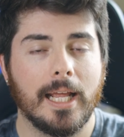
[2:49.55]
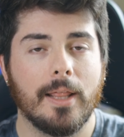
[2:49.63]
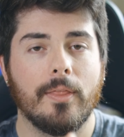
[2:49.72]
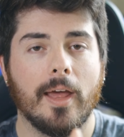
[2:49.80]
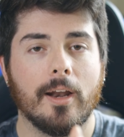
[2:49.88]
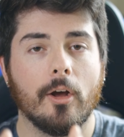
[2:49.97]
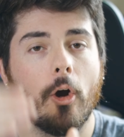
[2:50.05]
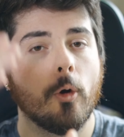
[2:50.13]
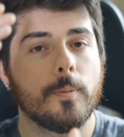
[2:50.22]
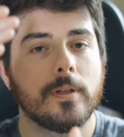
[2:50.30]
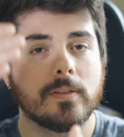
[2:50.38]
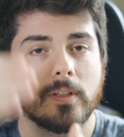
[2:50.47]
that
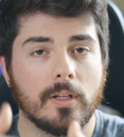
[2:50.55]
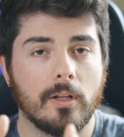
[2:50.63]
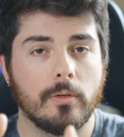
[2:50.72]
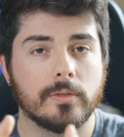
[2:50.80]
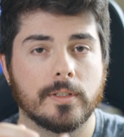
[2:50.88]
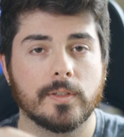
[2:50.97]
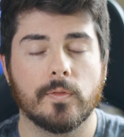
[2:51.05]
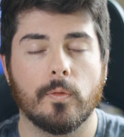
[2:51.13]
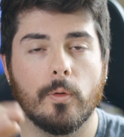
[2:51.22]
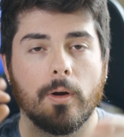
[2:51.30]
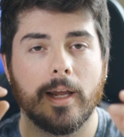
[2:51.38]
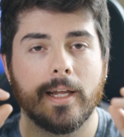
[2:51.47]
opens and closes
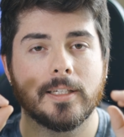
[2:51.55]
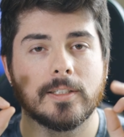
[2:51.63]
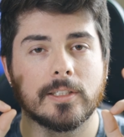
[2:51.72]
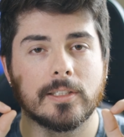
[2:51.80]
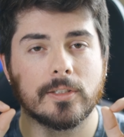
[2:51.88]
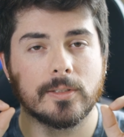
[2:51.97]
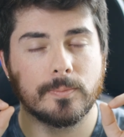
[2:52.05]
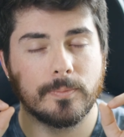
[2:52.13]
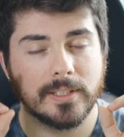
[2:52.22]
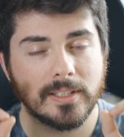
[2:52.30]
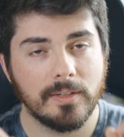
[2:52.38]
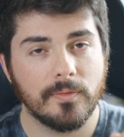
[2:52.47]
for a
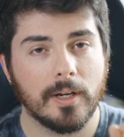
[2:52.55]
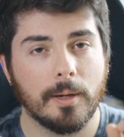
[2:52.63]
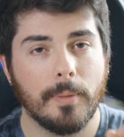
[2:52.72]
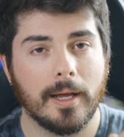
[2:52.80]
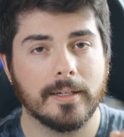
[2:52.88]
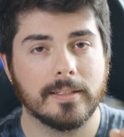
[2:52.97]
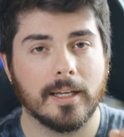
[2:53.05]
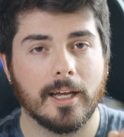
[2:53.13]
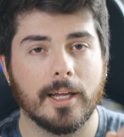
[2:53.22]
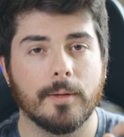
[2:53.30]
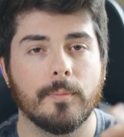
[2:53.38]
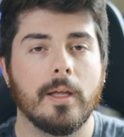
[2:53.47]
specific amount of
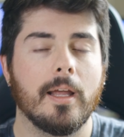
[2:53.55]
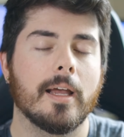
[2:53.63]
time,